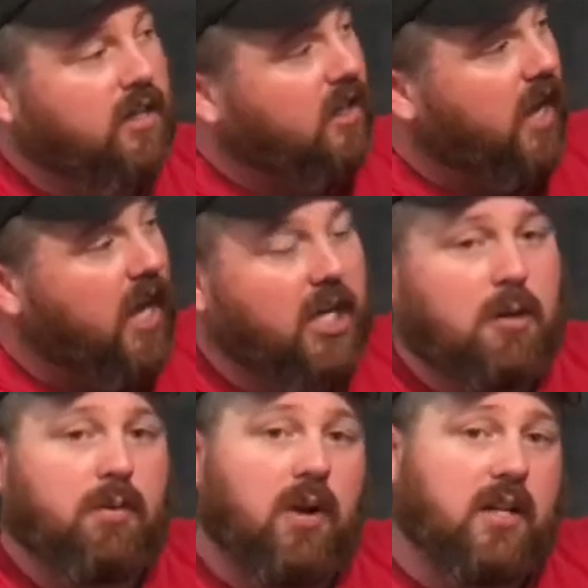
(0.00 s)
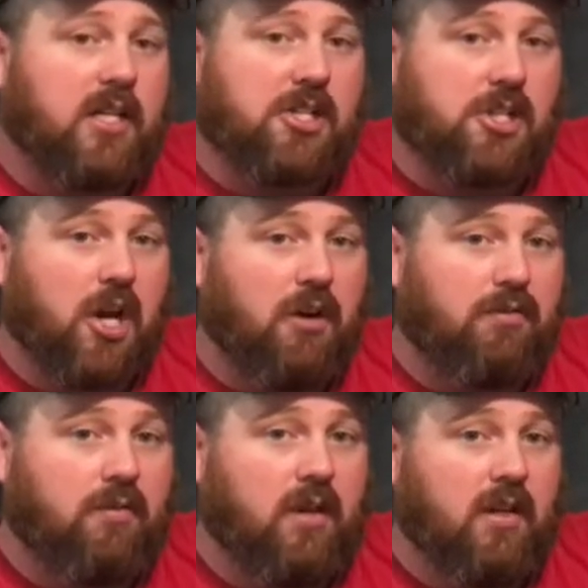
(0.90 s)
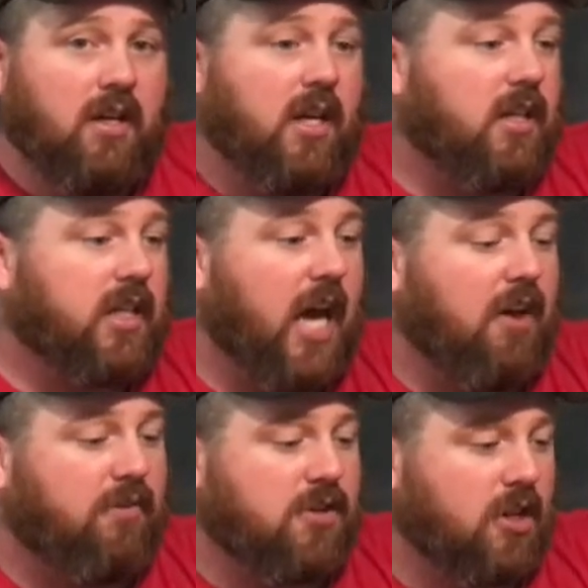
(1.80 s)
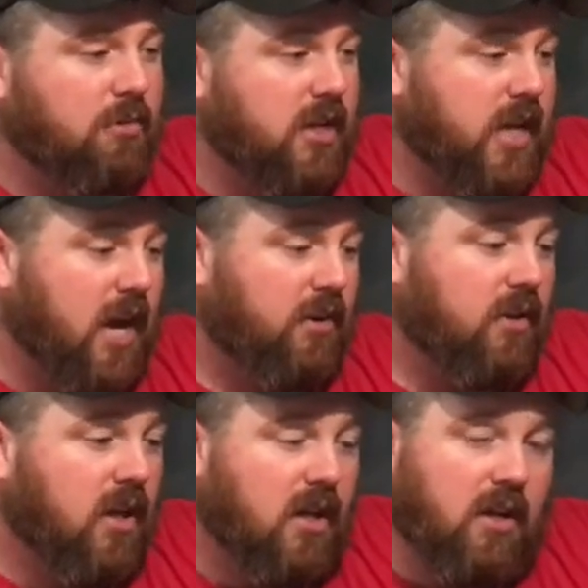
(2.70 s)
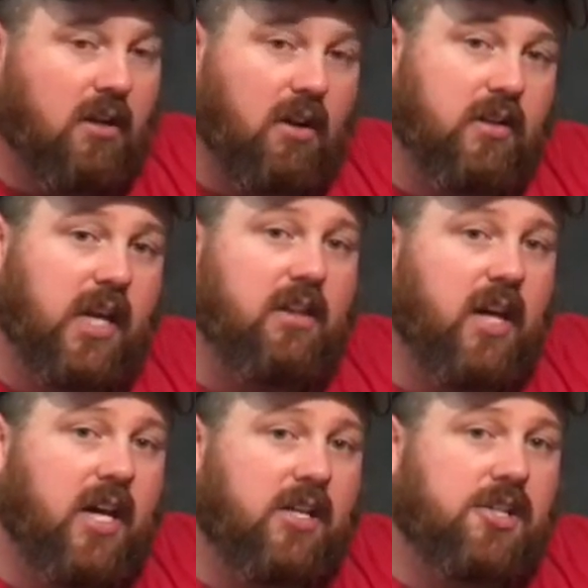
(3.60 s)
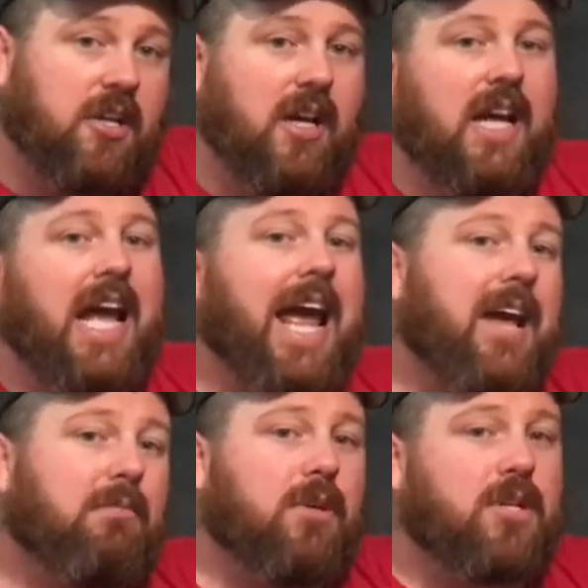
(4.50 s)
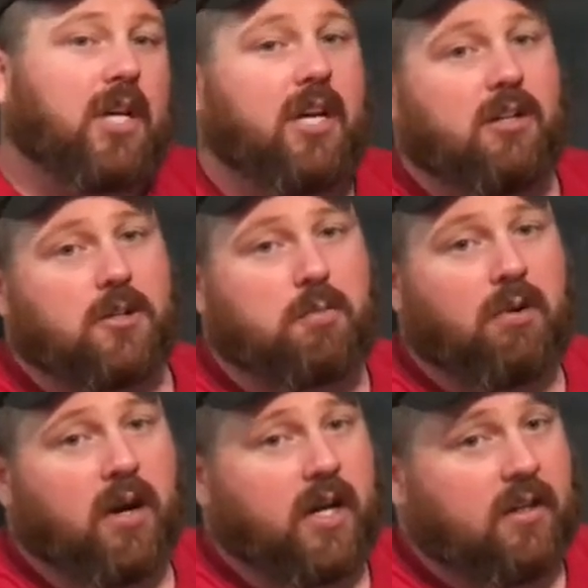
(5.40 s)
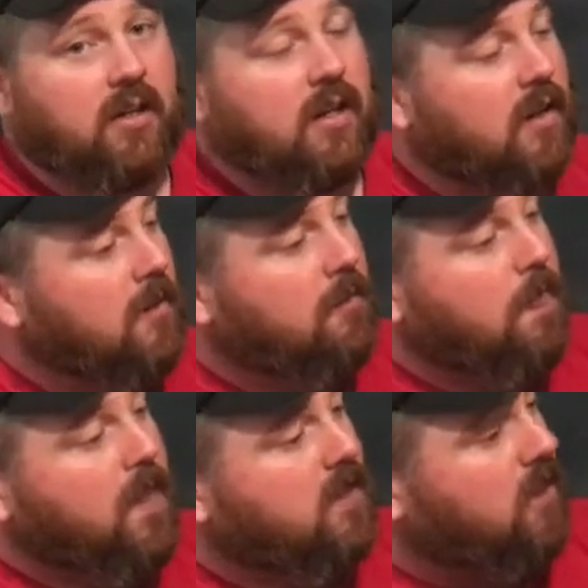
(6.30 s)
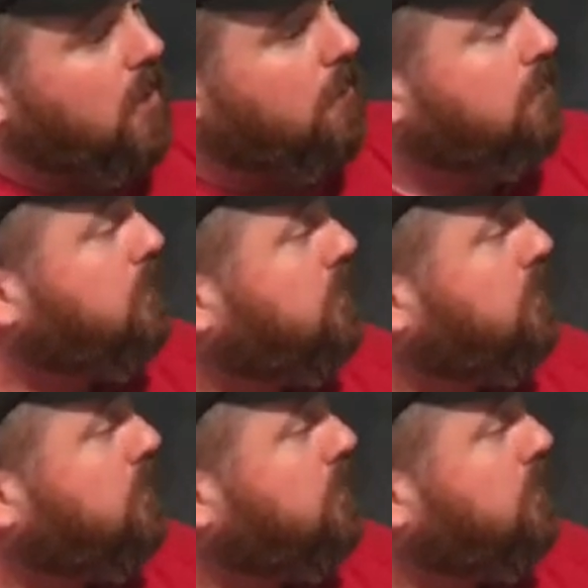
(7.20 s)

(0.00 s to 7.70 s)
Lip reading: They're going to hang up around that shelf, and the catfish are going to be down along that ledge, ambushing any of those prey. So